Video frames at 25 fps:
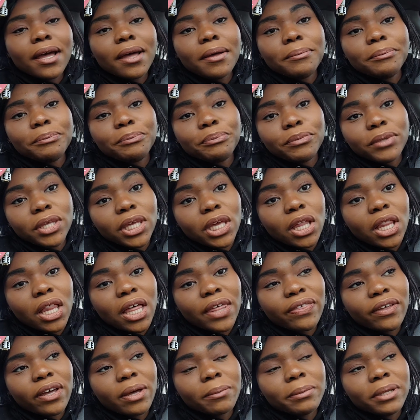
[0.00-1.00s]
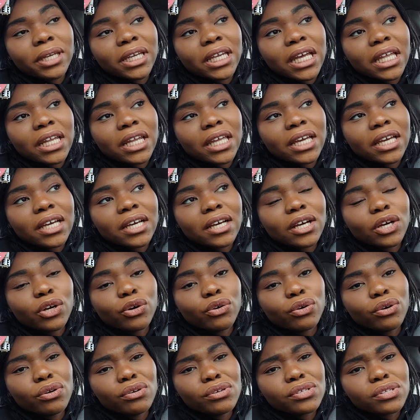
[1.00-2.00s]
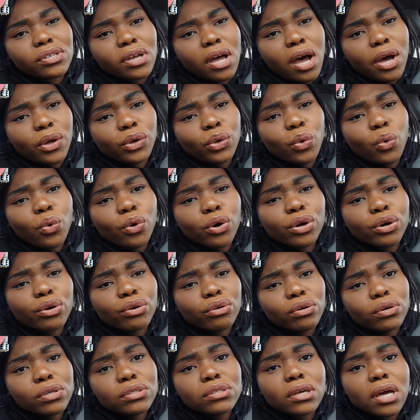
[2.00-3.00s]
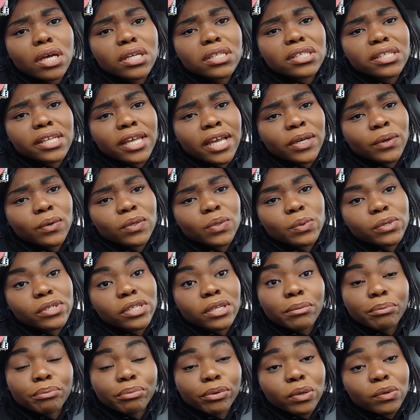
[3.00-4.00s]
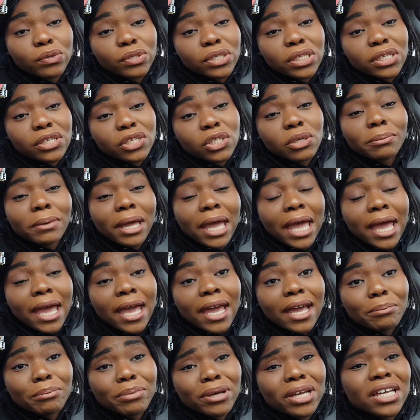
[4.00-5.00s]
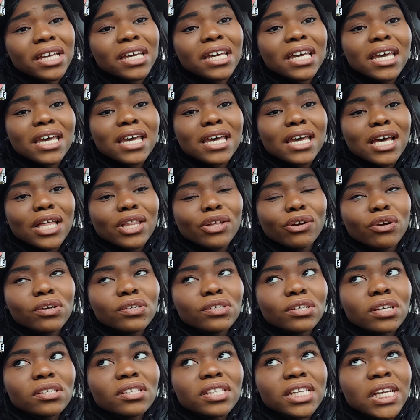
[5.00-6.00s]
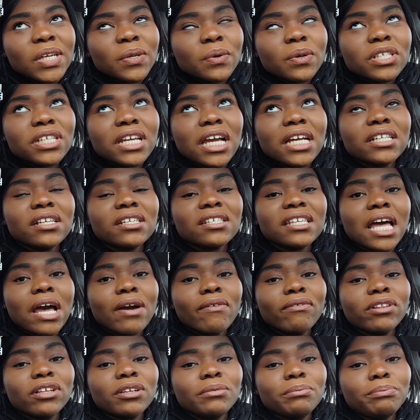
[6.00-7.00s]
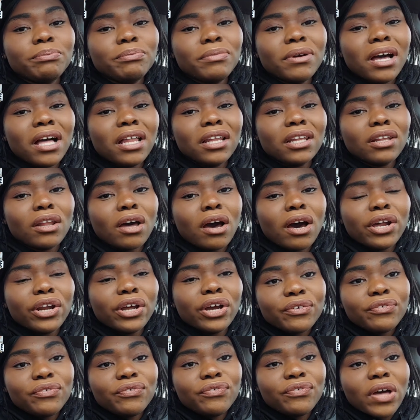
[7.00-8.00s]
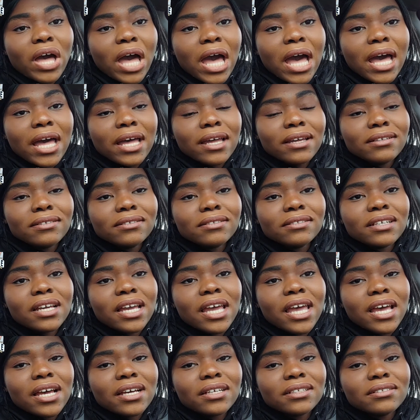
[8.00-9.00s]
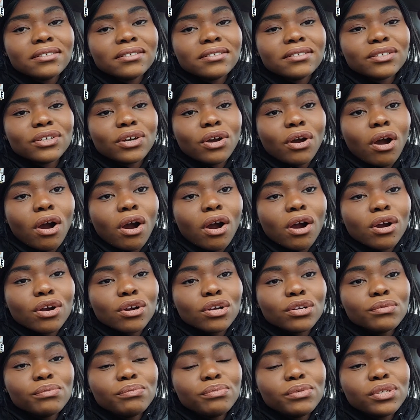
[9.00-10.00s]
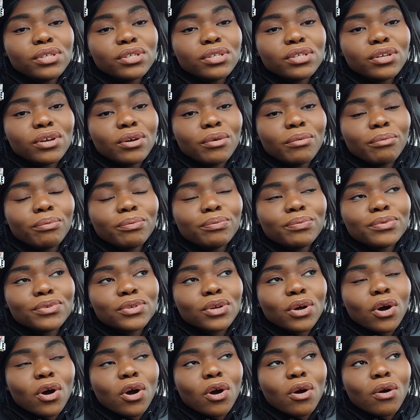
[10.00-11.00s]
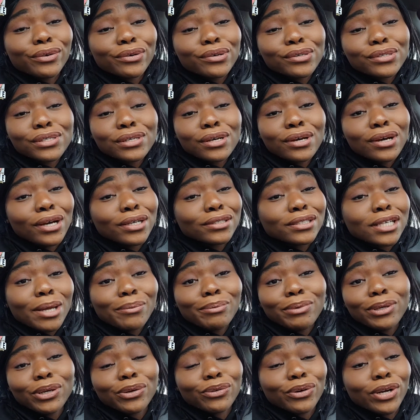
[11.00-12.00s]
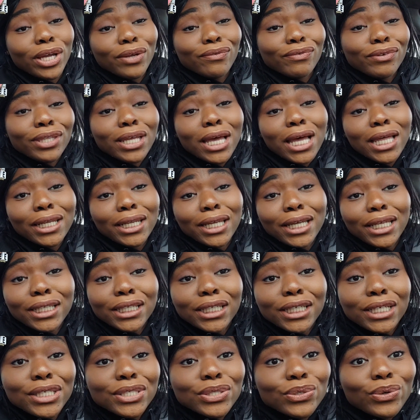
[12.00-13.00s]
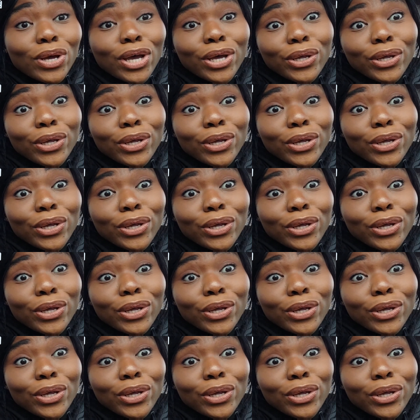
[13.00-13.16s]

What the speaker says: meal. I think I'm gonna get like a croissant or a croissant sandwich with some protein, some egg, but the croissant sandwich does have a lot of fat and carbs. So, croissant, because I've been craving that lately, so I